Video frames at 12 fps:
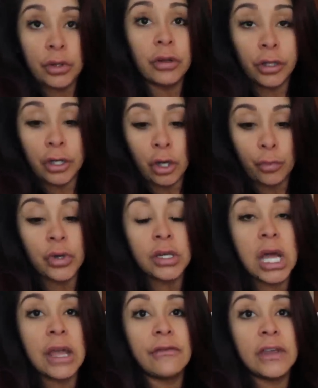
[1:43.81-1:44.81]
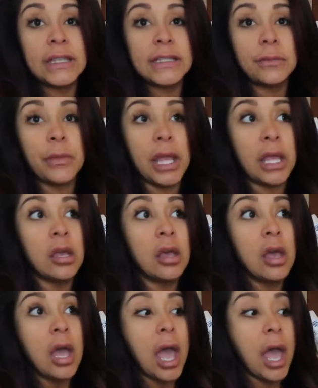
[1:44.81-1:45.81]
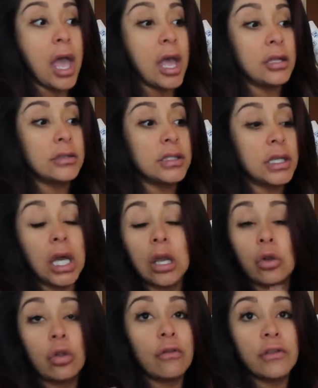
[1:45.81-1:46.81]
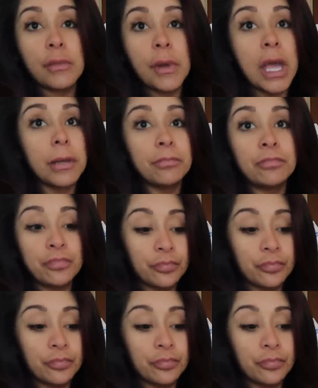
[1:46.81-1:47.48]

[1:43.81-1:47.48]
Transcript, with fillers: you know, putting IVs in me and it got all over the bed.